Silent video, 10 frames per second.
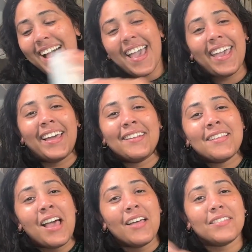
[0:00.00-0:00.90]
And
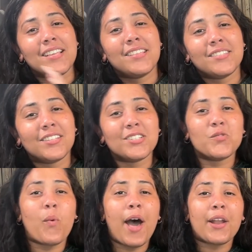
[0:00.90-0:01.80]
this is just
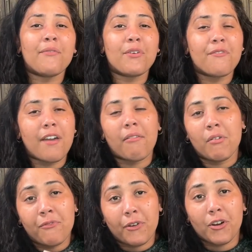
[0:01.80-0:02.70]
one of the very
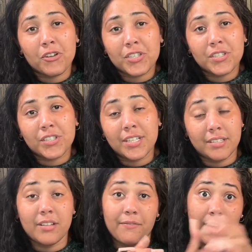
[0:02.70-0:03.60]
first, this is
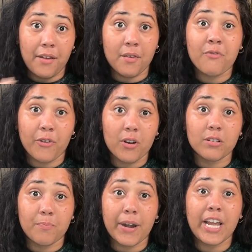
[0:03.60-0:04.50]
the very
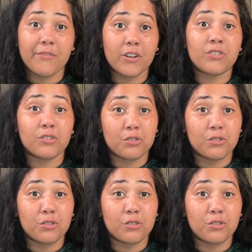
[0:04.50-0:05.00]
first brand versus